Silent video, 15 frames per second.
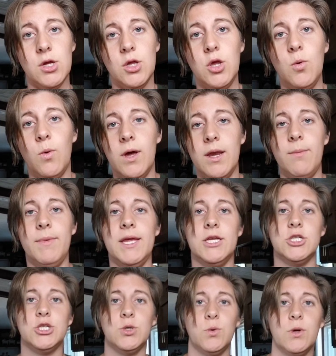You want to make
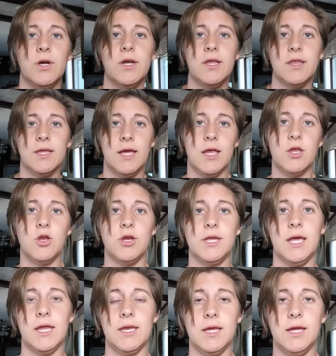sure that you're
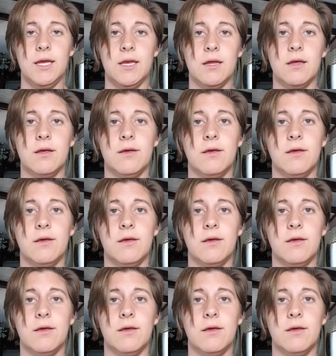getting